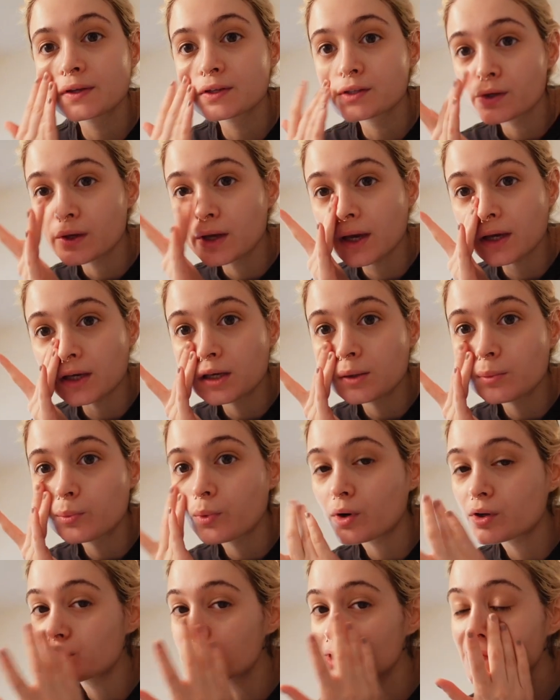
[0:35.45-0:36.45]
so yeah, keep
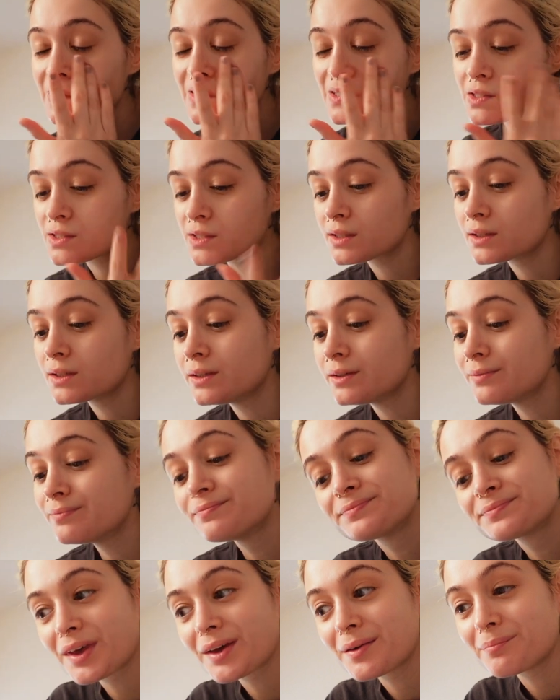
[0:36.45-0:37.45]
watching to see
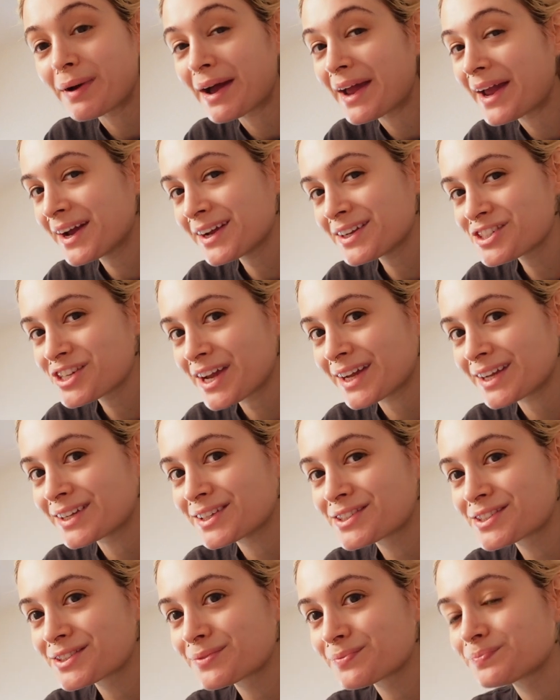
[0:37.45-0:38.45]
my hair
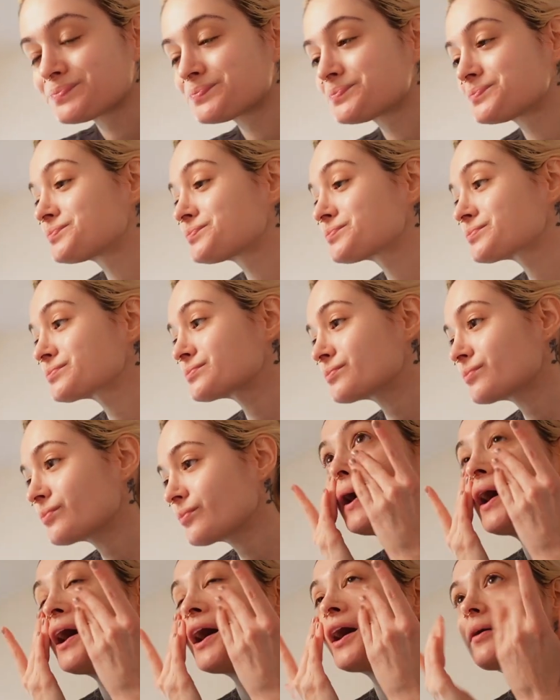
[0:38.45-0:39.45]
change.
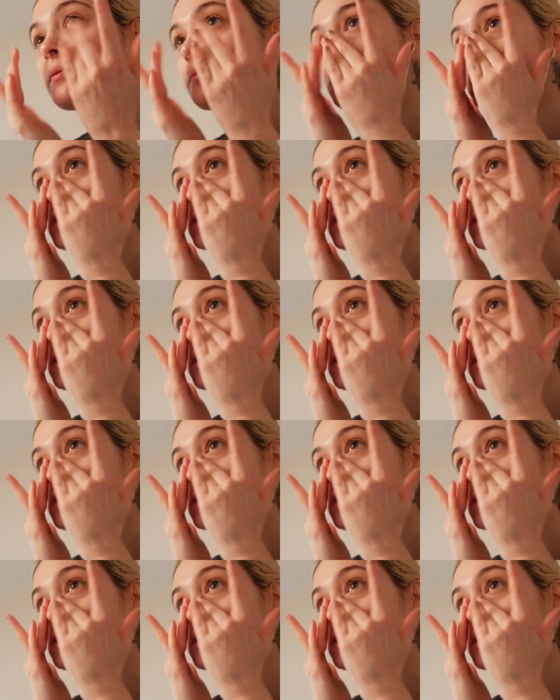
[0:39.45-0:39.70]
I'm